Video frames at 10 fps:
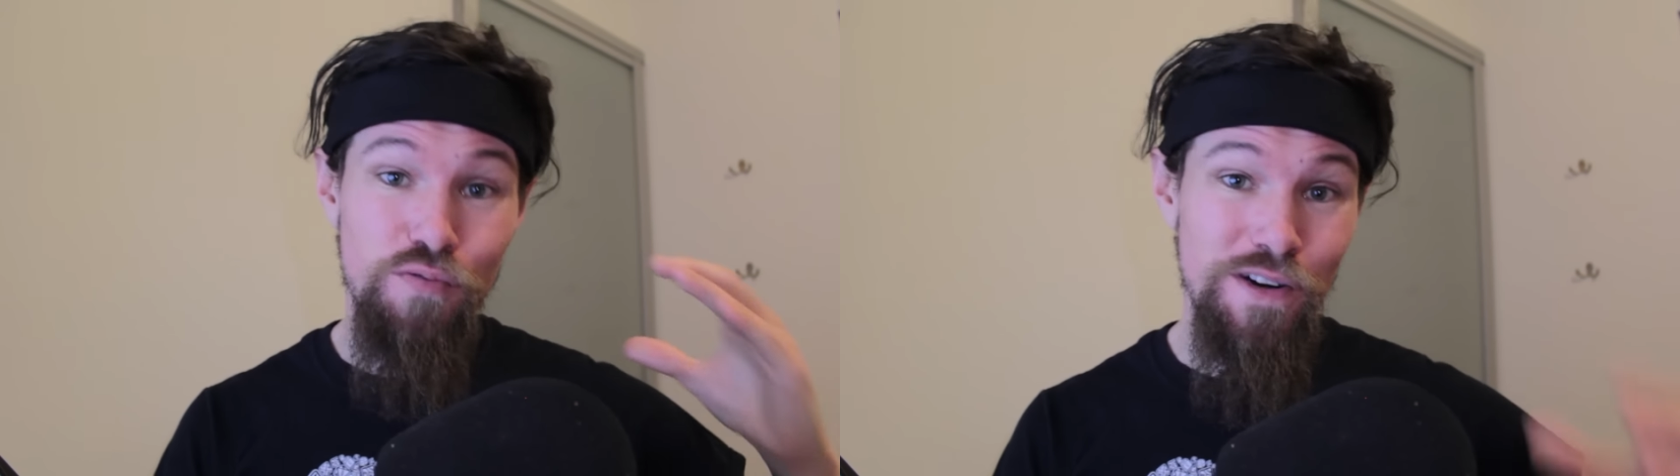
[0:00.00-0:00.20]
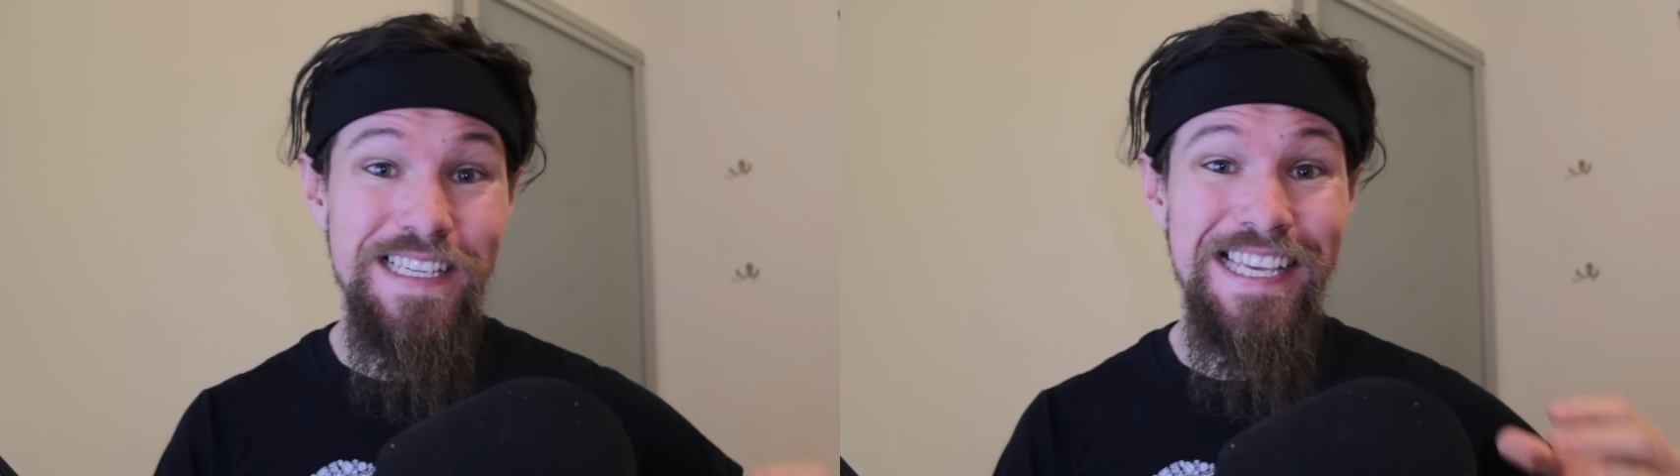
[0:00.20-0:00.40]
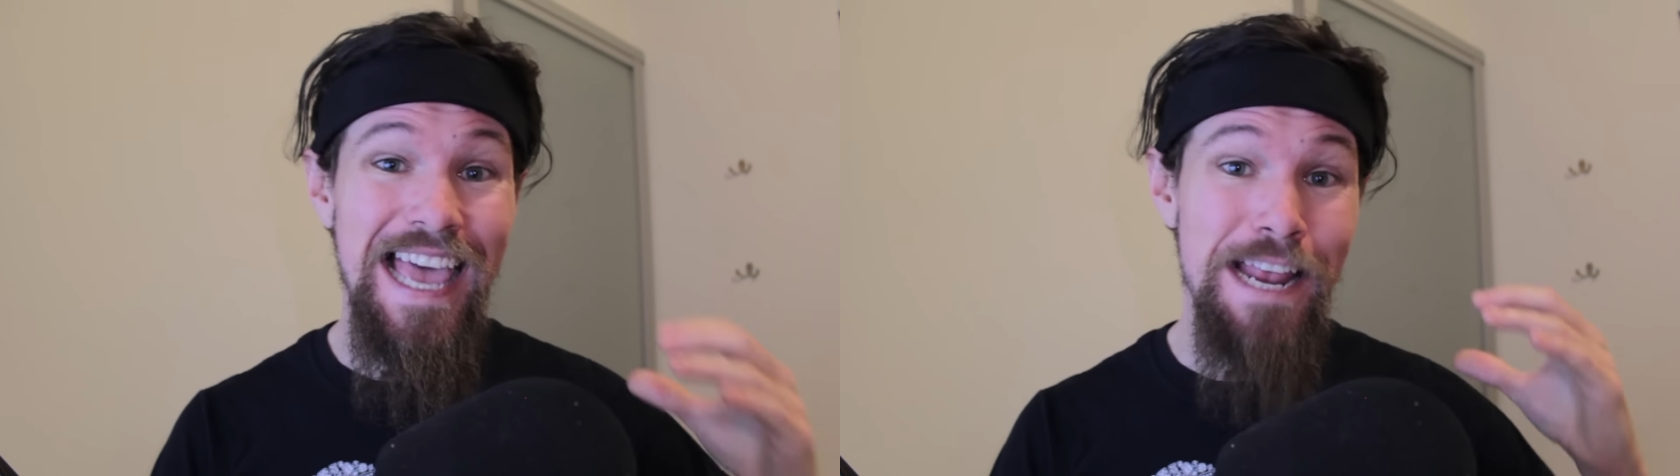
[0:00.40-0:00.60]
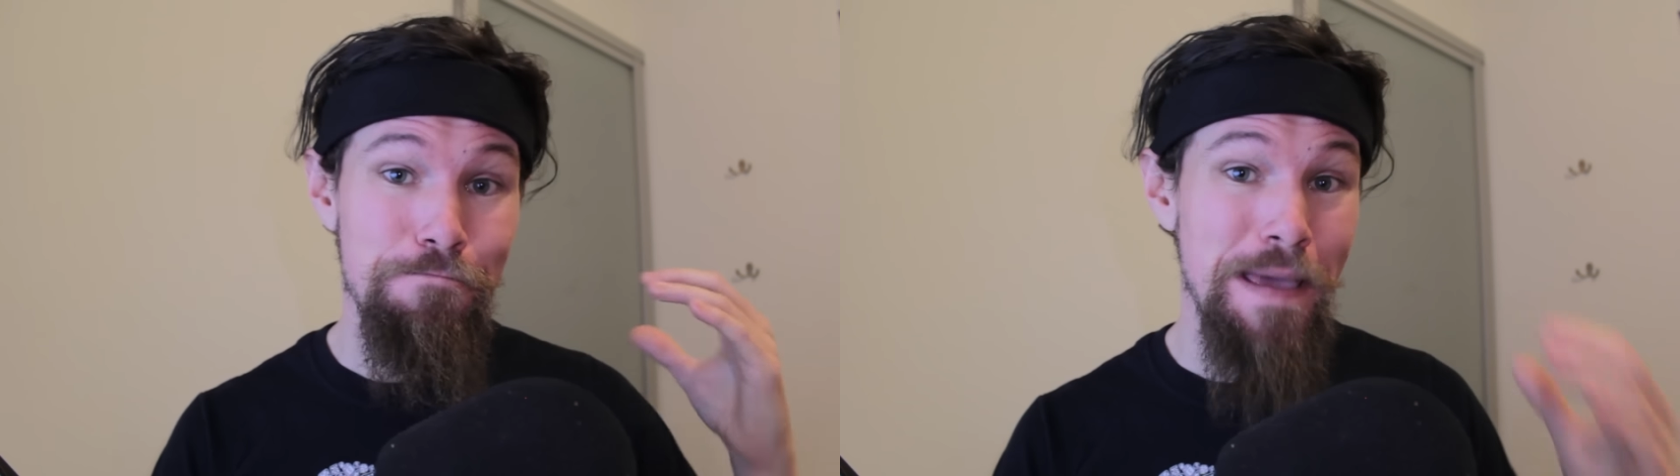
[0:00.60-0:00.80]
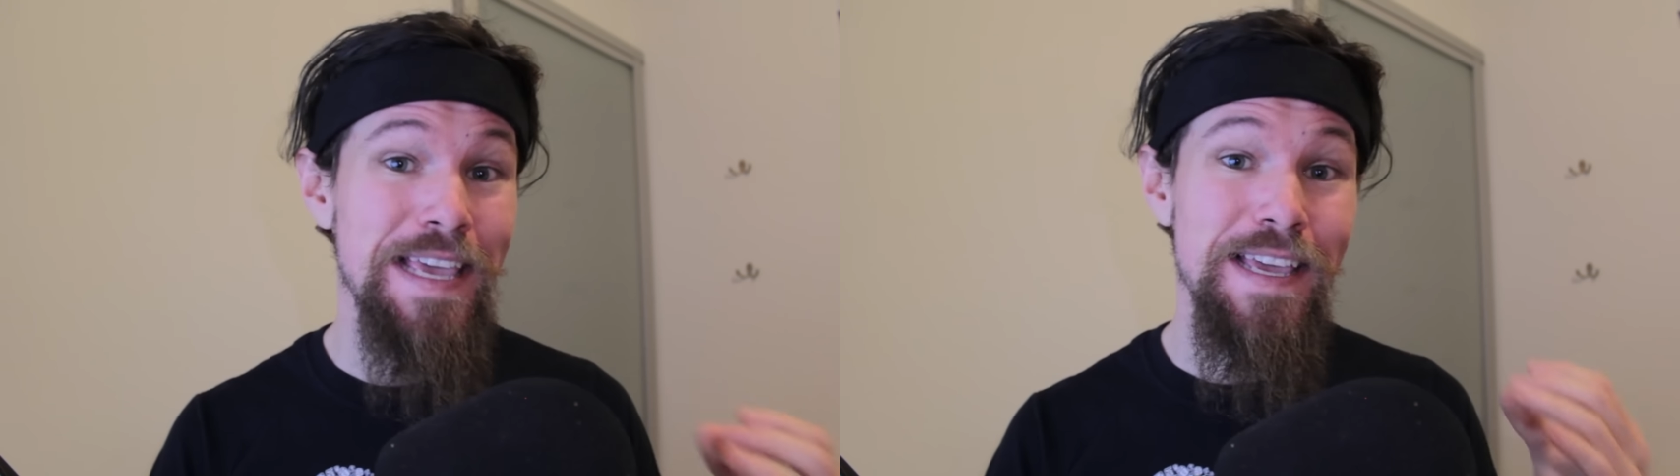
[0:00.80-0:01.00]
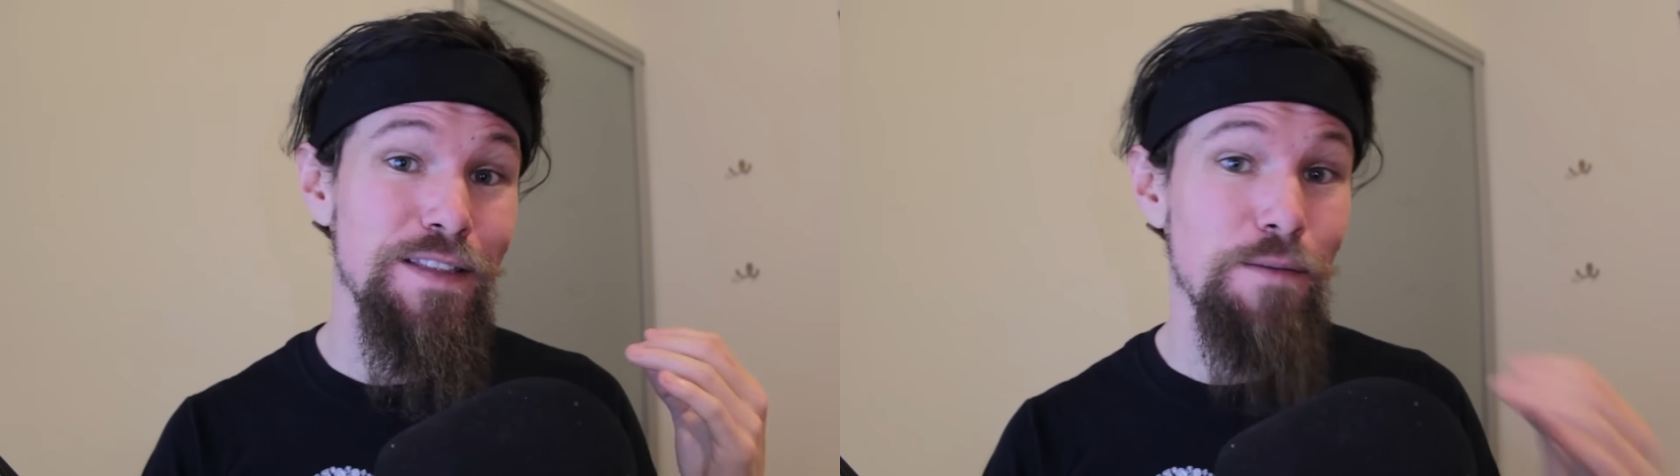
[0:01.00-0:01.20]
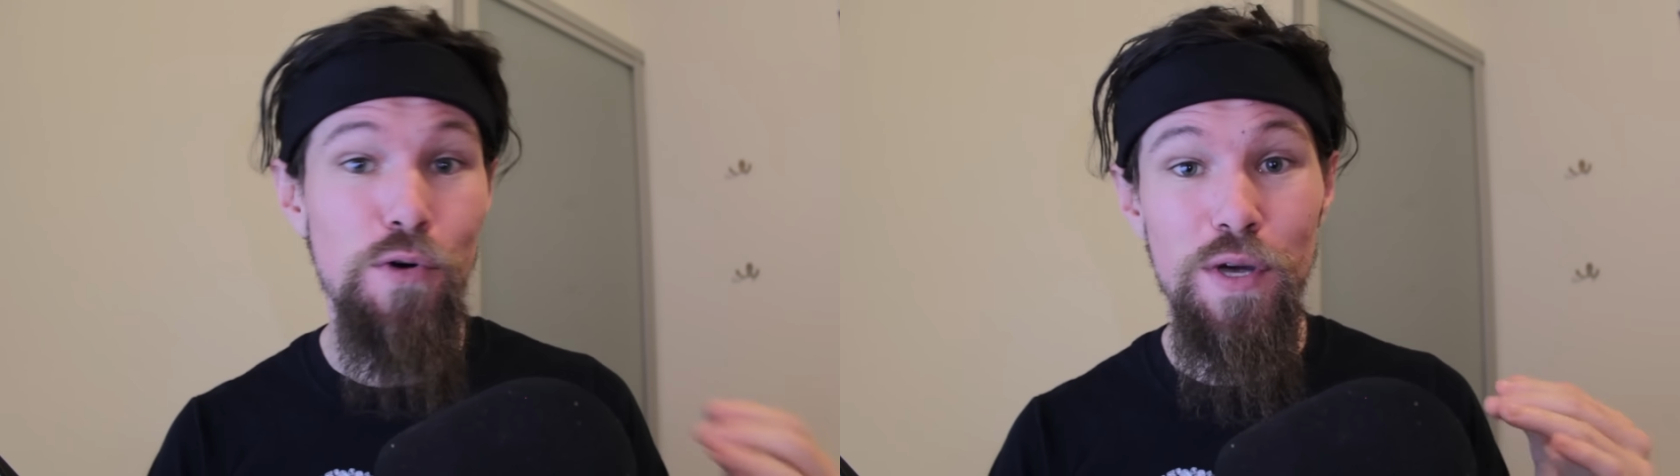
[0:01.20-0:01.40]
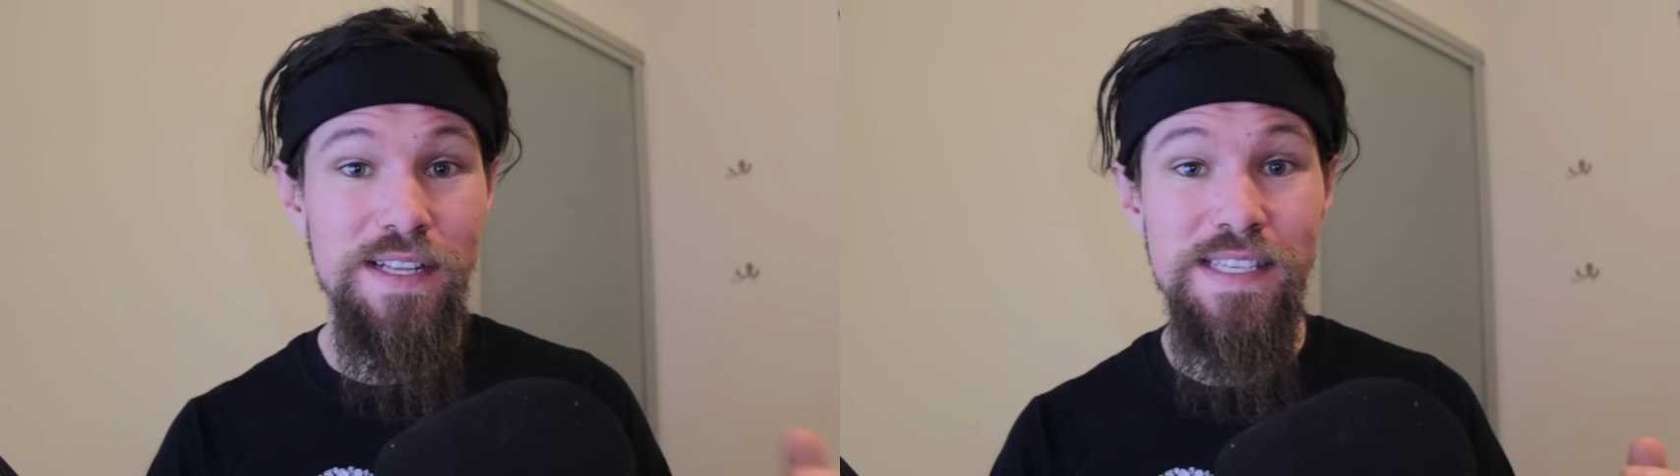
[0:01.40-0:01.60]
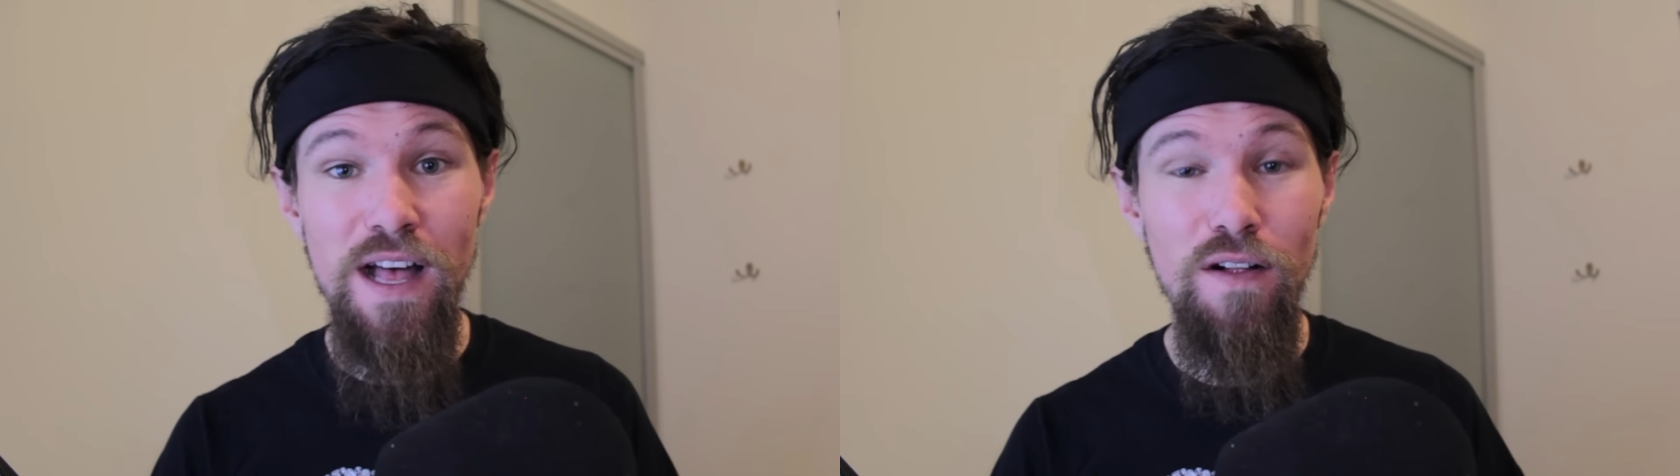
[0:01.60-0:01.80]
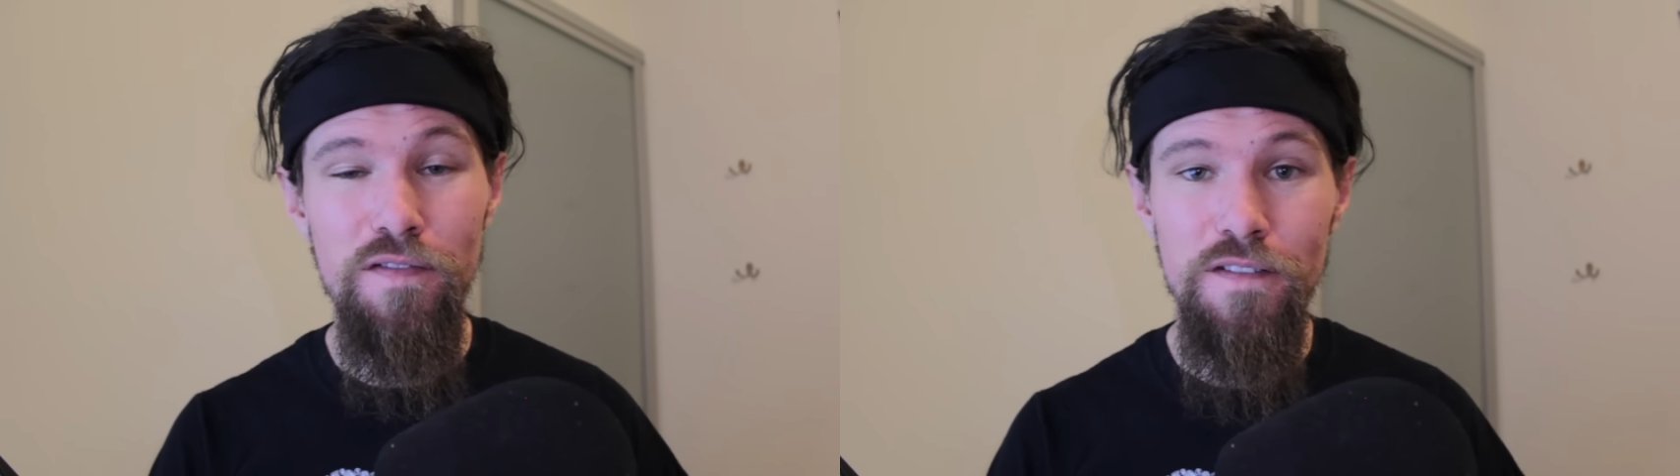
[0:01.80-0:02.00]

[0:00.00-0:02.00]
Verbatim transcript: printing and making the book itself,